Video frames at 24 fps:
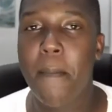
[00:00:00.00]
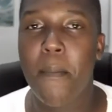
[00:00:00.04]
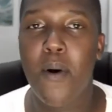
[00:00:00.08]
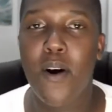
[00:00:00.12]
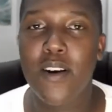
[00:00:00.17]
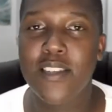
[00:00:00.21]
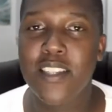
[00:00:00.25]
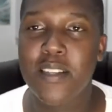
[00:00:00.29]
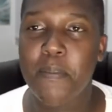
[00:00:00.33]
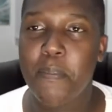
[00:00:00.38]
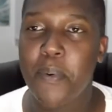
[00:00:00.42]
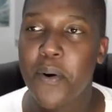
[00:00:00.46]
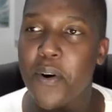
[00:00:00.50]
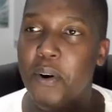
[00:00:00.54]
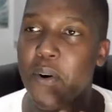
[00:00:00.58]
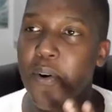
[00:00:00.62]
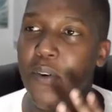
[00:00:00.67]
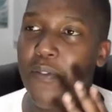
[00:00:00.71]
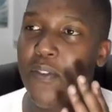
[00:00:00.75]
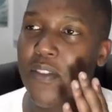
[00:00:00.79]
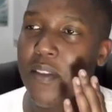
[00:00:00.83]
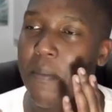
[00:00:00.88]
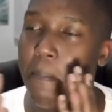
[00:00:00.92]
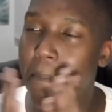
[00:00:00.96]
masks, they put it
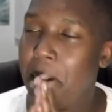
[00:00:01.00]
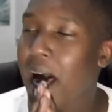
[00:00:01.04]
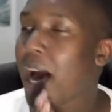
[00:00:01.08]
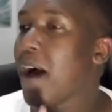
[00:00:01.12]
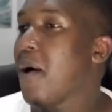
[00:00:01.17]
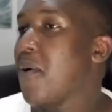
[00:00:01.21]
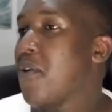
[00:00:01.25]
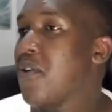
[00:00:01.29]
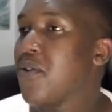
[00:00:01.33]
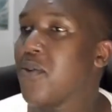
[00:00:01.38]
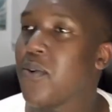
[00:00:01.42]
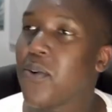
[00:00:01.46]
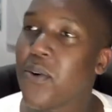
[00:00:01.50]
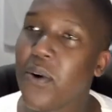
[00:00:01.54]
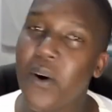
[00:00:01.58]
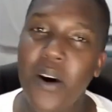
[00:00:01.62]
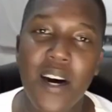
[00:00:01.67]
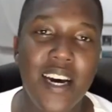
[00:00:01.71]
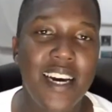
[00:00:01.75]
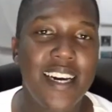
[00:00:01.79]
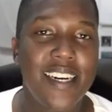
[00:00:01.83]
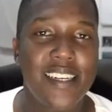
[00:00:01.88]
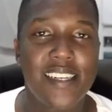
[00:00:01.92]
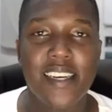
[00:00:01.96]
over the mouth, or
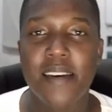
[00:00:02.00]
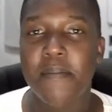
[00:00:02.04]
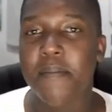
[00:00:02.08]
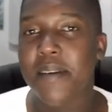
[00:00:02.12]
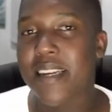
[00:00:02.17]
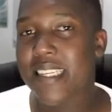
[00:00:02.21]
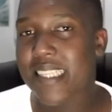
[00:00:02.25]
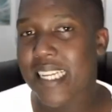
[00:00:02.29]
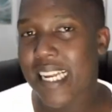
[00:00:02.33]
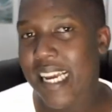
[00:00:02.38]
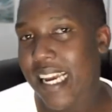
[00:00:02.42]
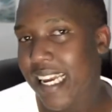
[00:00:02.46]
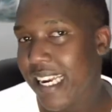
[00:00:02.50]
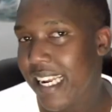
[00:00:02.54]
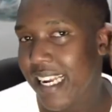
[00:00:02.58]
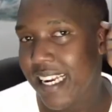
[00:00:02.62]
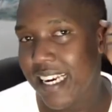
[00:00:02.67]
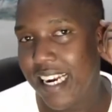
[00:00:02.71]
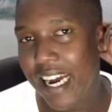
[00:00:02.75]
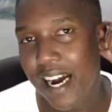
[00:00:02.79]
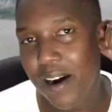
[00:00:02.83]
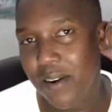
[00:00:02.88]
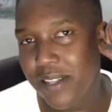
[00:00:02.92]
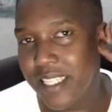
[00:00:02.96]
10 minutes later,
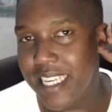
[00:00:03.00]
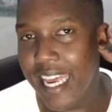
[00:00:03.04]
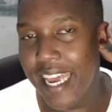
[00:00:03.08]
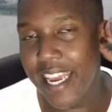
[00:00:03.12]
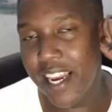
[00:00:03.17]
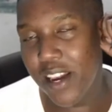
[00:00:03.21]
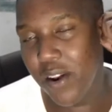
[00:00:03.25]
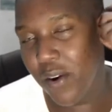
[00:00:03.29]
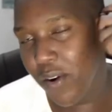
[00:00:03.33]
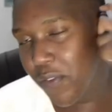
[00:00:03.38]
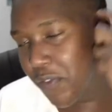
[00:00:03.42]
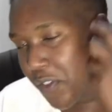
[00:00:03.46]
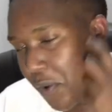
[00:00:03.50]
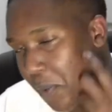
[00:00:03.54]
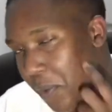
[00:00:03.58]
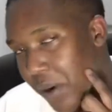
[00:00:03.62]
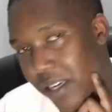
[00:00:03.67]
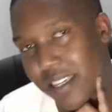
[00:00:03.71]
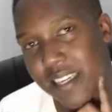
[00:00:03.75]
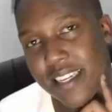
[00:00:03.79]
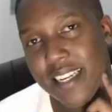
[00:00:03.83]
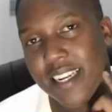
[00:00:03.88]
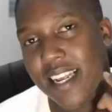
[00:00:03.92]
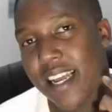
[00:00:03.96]
now it's hanging off the
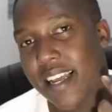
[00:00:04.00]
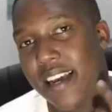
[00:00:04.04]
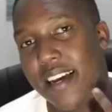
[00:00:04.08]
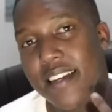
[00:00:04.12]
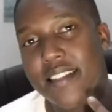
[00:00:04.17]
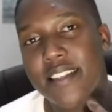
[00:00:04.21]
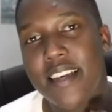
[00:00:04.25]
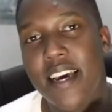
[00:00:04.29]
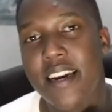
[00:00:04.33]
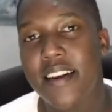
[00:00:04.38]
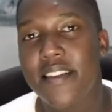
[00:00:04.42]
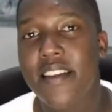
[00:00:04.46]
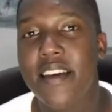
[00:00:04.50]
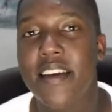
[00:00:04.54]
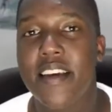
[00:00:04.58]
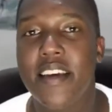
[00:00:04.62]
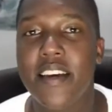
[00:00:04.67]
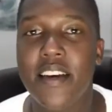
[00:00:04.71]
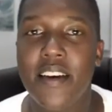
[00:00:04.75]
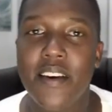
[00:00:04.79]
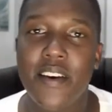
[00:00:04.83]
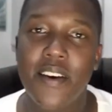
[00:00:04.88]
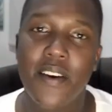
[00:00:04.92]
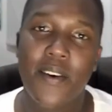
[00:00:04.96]
one side of the
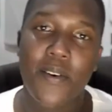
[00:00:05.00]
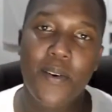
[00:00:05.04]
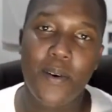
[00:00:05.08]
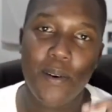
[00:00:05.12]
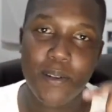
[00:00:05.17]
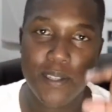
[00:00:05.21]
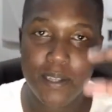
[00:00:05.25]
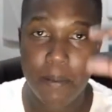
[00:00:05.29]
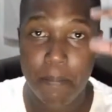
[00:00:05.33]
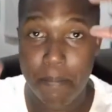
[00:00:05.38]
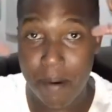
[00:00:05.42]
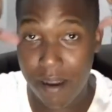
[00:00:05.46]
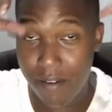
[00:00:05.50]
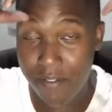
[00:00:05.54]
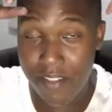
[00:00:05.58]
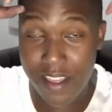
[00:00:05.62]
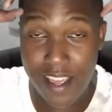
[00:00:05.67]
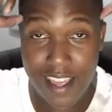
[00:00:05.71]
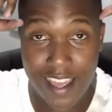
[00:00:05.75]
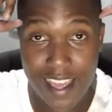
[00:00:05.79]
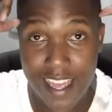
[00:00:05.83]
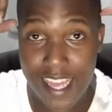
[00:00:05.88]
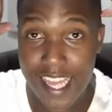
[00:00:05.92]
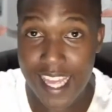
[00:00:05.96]
ear, or it's above
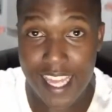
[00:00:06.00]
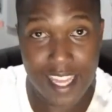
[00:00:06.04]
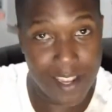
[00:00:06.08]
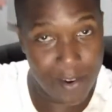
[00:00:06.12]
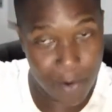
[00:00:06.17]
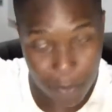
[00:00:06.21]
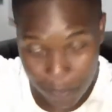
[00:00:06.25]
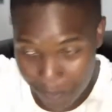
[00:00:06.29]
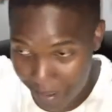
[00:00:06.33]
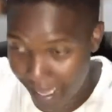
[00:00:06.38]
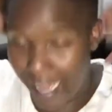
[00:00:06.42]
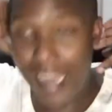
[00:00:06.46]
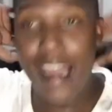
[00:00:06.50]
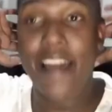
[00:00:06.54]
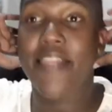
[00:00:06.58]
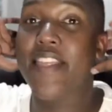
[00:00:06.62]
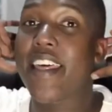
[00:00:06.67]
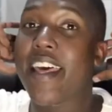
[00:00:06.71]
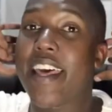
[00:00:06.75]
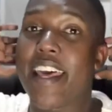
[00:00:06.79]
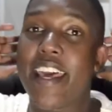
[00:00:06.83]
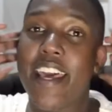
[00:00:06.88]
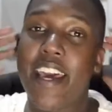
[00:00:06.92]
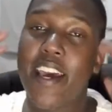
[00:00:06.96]
their head, or behind
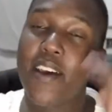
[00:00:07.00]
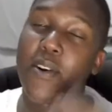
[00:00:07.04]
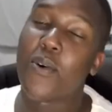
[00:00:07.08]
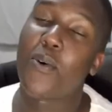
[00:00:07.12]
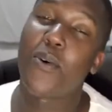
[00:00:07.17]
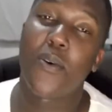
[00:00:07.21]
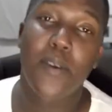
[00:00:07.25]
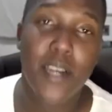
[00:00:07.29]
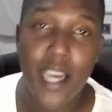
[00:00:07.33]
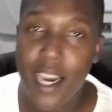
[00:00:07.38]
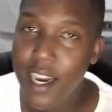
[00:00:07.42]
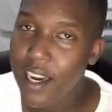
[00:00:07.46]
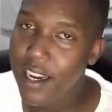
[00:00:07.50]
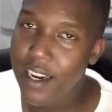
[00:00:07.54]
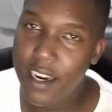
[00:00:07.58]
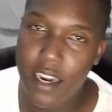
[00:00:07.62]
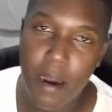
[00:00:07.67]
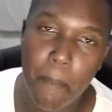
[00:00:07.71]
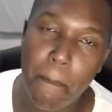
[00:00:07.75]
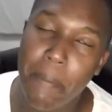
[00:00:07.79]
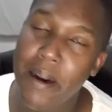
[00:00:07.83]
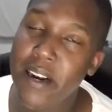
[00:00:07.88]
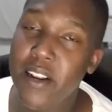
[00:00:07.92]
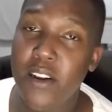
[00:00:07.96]
their head, or
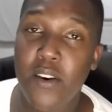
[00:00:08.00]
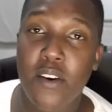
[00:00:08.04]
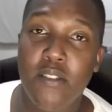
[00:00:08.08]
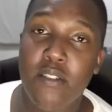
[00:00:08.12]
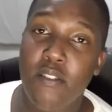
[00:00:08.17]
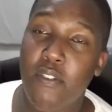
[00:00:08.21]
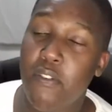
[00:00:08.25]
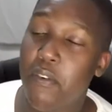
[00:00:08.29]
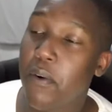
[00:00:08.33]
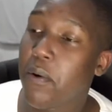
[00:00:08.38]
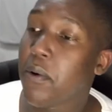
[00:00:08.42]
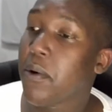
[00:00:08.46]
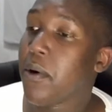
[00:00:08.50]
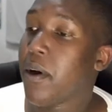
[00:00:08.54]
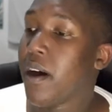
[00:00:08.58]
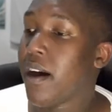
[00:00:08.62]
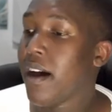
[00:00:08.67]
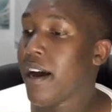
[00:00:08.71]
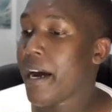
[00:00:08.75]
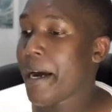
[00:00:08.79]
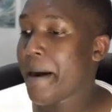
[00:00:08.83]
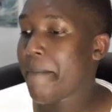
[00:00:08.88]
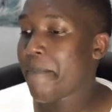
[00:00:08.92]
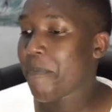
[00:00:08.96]
completely on the floor.
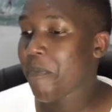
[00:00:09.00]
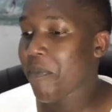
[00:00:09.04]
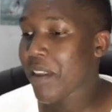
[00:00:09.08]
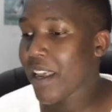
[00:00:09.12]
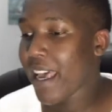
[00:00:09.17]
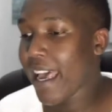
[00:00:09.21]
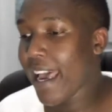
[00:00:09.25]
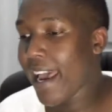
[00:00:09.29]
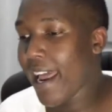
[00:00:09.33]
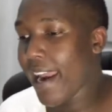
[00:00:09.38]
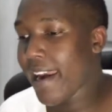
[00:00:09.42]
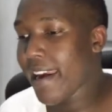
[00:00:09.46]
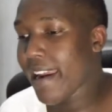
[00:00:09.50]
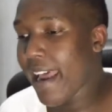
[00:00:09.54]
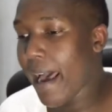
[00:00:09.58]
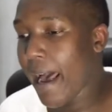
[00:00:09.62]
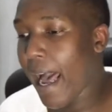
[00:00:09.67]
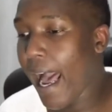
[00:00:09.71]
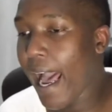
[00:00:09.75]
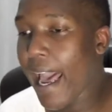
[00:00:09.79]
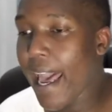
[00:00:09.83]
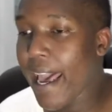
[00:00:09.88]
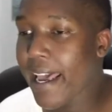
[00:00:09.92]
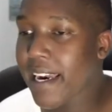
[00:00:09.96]
And
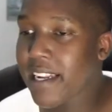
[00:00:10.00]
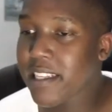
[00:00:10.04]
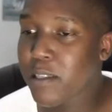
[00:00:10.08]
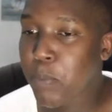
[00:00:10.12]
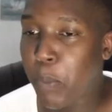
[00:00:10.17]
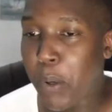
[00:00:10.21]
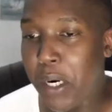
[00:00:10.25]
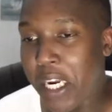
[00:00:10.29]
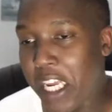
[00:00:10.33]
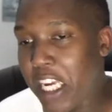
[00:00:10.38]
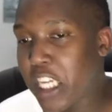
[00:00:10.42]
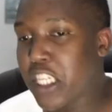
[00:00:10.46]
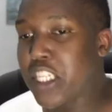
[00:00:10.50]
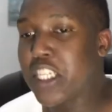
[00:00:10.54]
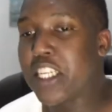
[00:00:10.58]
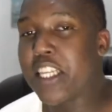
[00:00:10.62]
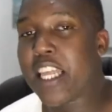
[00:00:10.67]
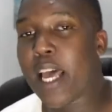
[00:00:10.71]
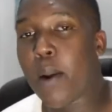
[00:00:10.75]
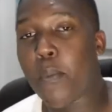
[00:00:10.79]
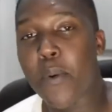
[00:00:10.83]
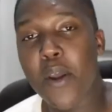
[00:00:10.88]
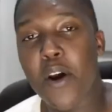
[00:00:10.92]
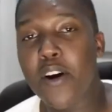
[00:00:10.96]
I had this prediction
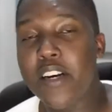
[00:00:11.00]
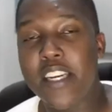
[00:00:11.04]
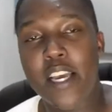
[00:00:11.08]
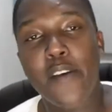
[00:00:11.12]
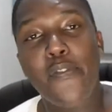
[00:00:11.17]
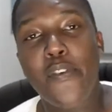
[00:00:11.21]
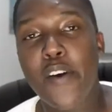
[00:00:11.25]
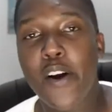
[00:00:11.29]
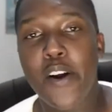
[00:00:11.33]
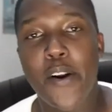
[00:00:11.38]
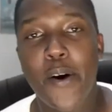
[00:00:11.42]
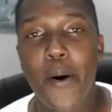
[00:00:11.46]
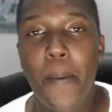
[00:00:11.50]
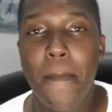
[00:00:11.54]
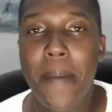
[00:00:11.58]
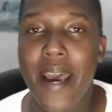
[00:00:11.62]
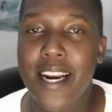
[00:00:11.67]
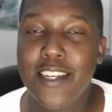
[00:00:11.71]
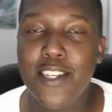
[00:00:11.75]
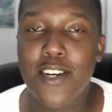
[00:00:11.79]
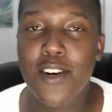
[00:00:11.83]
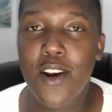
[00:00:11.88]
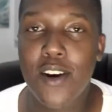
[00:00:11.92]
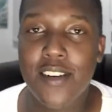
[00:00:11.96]
that we are definitely going to go
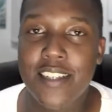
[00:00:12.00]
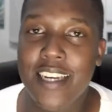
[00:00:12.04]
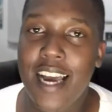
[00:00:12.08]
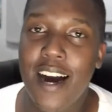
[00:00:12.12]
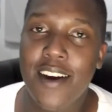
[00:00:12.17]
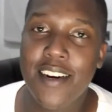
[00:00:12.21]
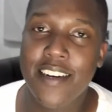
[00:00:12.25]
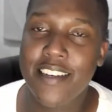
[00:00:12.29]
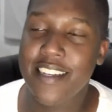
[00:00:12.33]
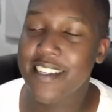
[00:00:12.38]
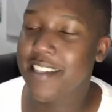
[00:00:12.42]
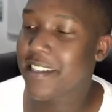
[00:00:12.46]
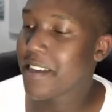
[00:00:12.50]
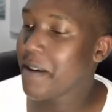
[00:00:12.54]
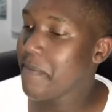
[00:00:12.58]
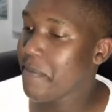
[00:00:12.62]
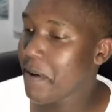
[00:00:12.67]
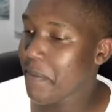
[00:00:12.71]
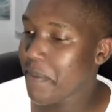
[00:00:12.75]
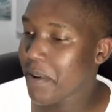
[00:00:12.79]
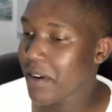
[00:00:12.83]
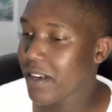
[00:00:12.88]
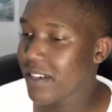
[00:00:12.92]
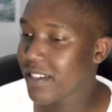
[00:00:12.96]
back to lockdown in
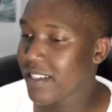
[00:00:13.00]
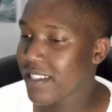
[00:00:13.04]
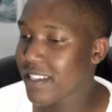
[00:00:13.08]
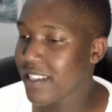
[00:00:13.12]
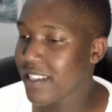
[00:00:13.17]
December, because